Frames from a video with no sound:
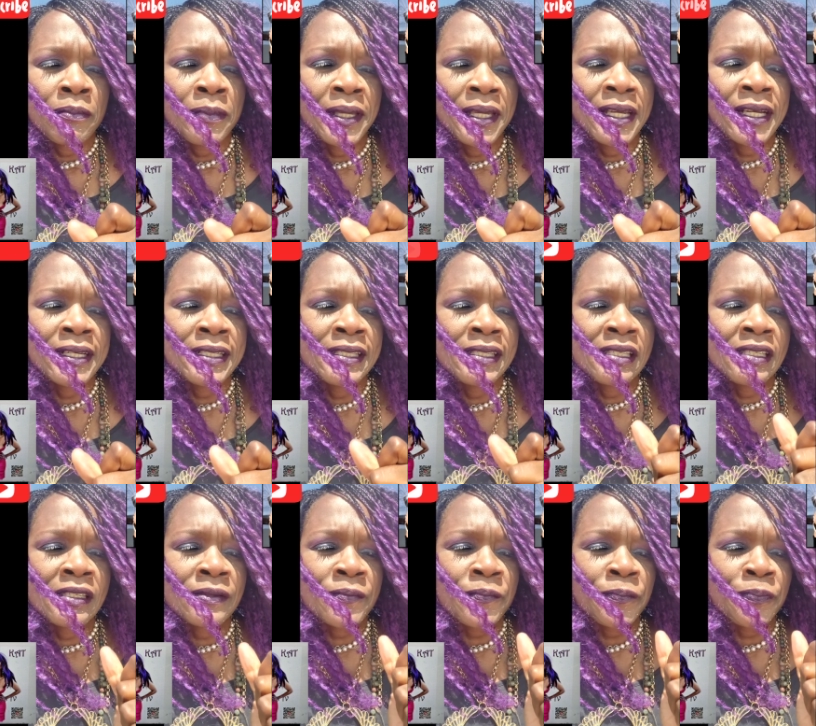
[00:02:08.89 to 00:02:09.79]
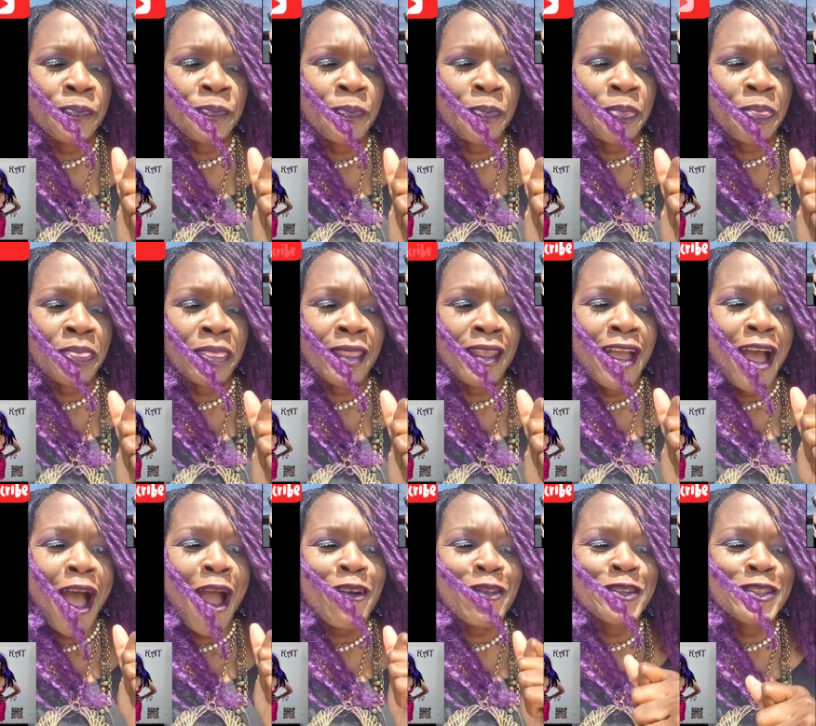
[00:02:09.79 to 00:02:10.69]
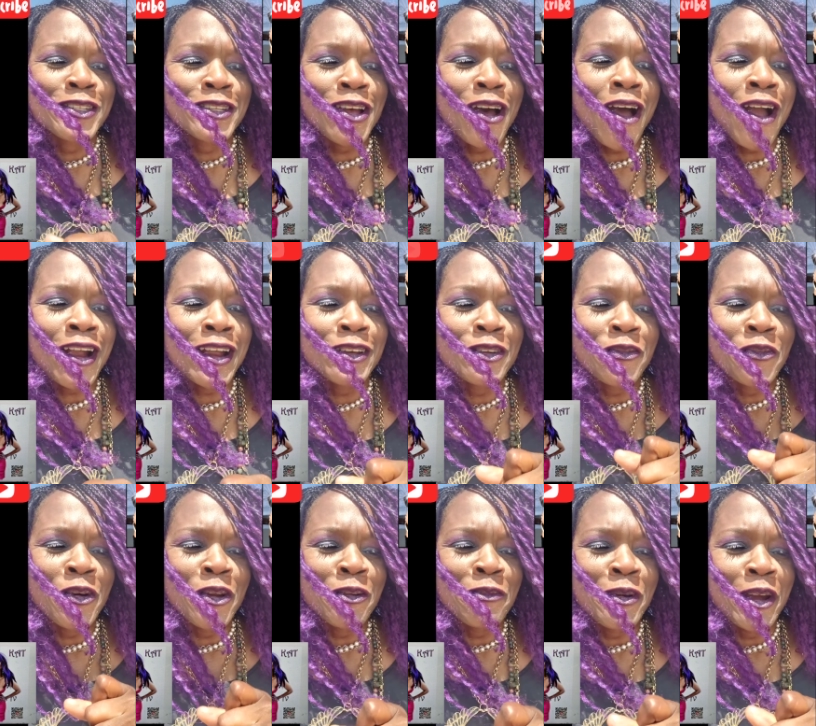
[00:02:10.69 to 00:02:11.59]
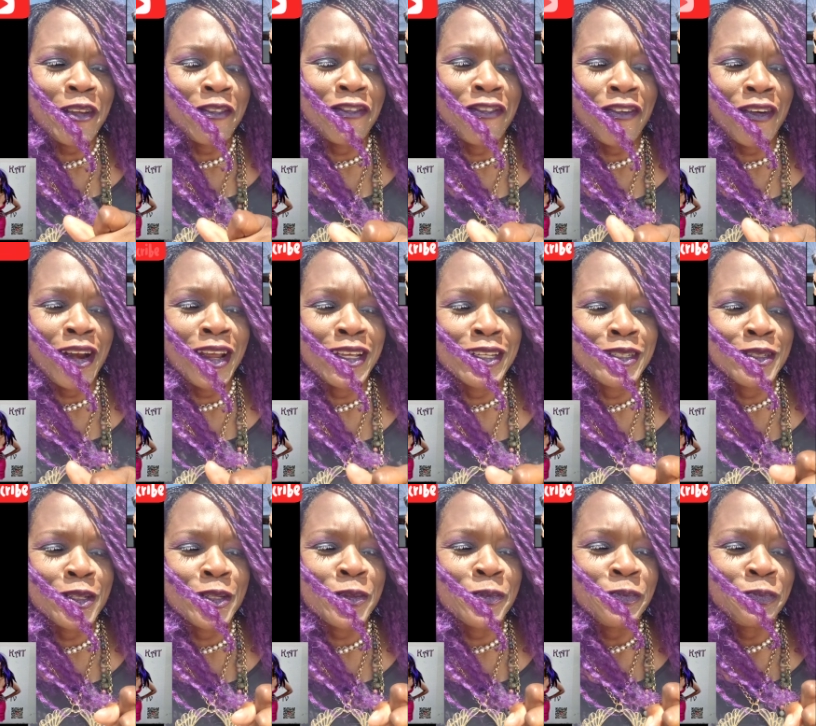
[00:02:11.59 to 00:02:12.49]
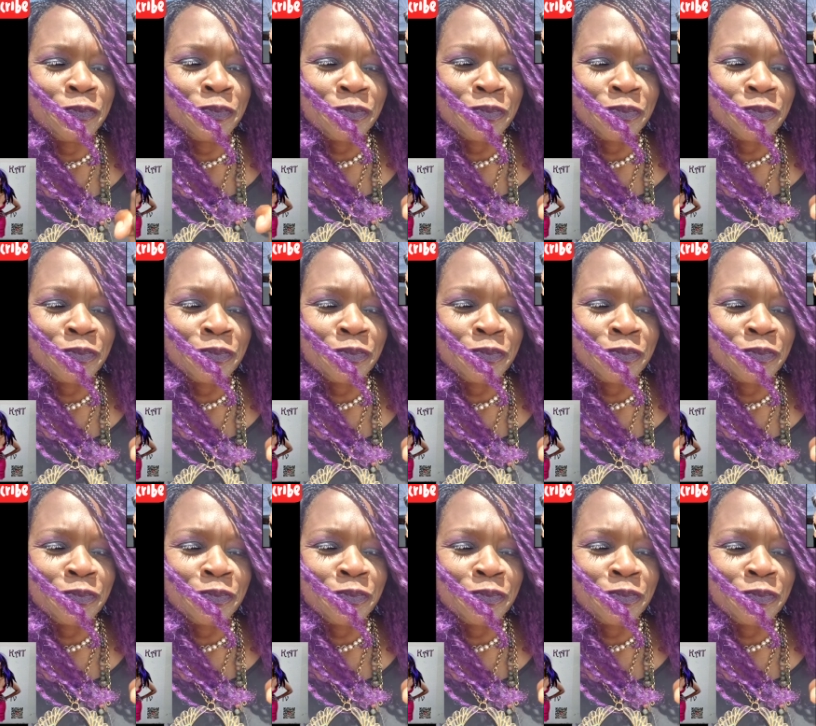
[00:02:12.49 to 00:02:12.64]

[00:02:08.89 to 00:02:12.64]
because I was talking to one of my friends